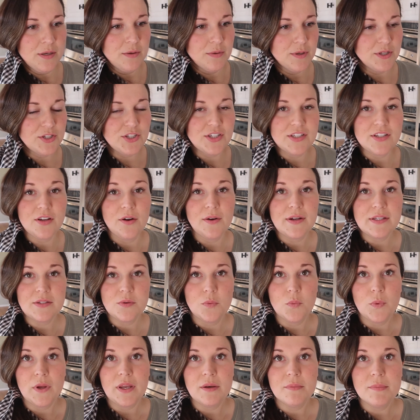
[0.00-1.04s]
which is always a
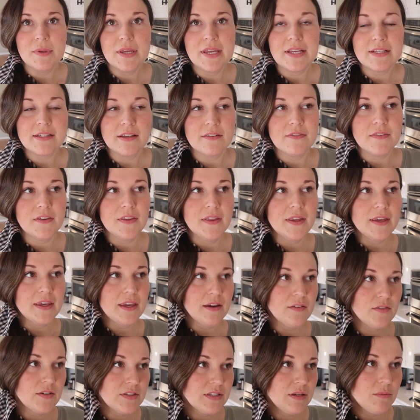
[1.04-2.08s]
win because I feel like
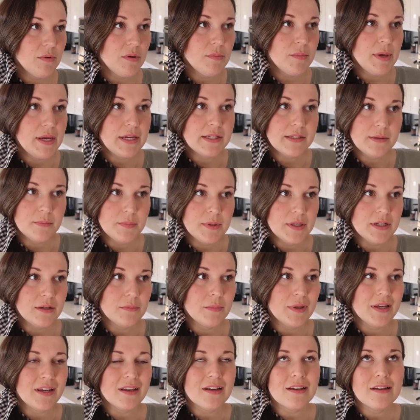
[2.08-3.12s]
every time I make something,
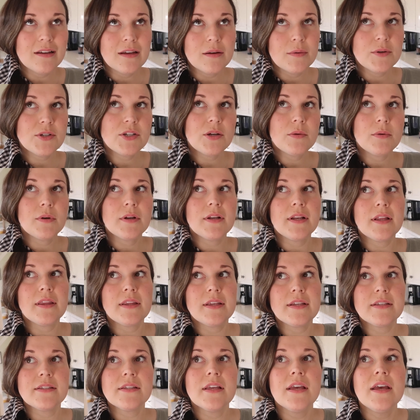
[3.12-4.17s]
I'm like, oh, I wish I would have done
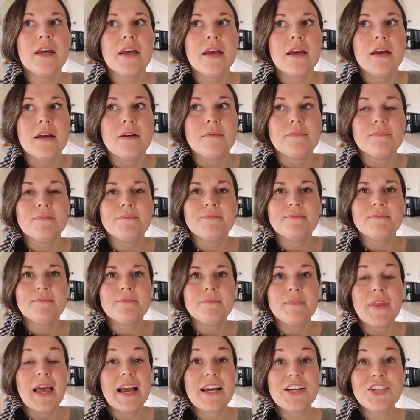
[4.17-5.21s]
this.
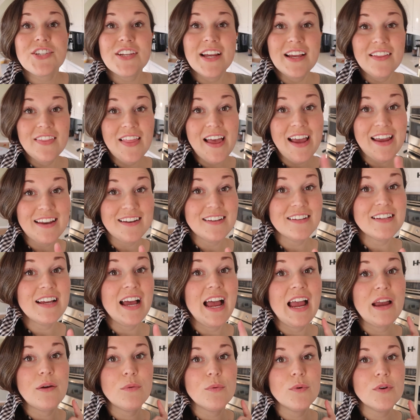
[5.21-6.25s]
Actually, I lied.
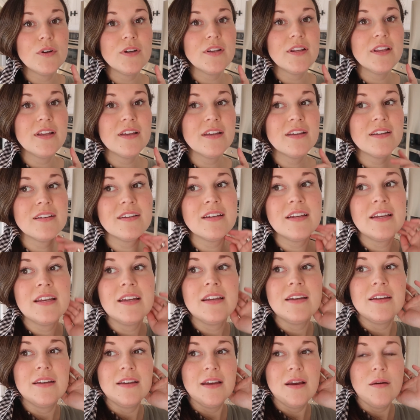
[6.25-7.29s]
I would
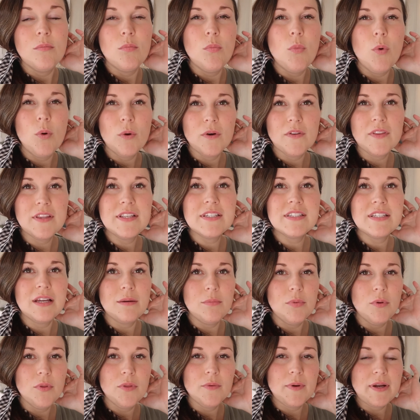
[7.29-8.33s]
more than
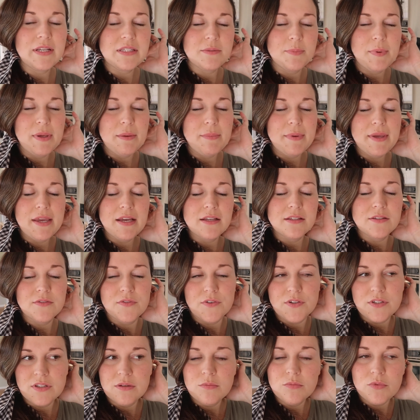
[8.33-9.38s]
double the recipe because
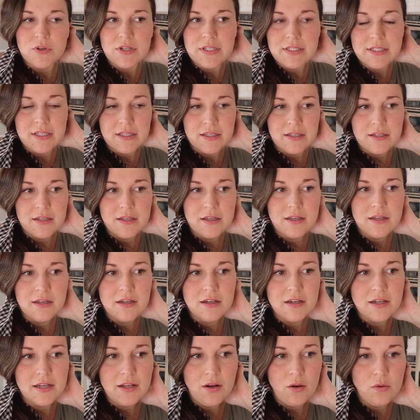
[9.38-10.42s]
for some reason,
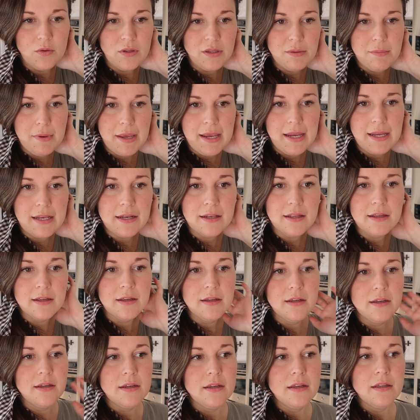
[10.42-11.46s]
it only made
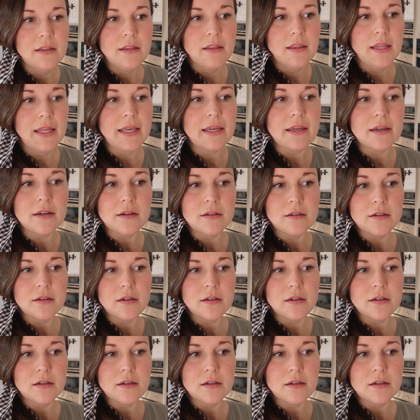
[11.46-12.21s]
like